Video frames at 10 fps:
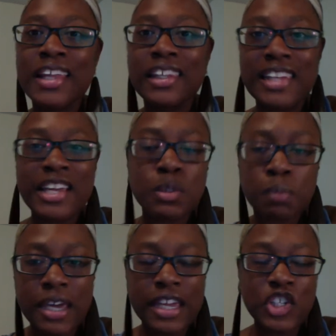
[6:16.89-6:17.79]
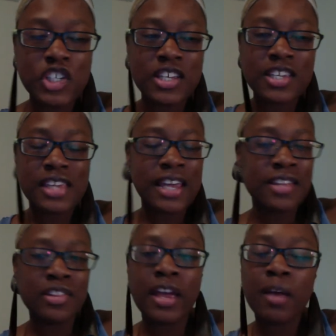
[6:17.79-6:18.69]
linked pages
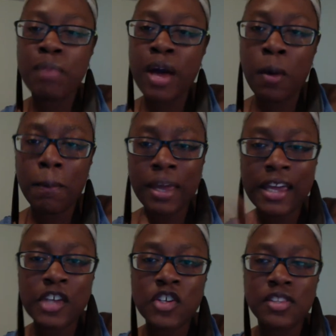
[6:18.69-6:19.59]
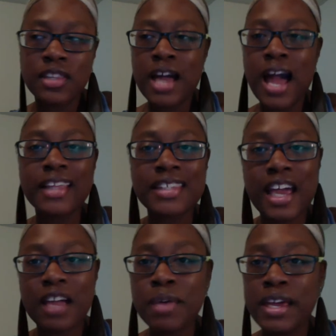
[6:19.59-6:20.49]
and the about pages and the
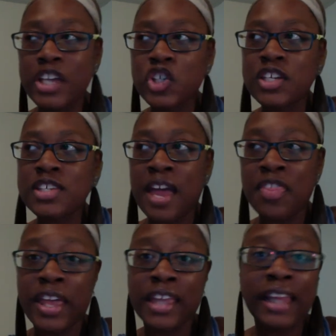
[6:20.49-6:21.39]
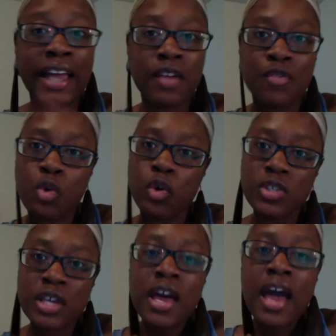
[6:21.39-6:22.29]
contact pages, and then of course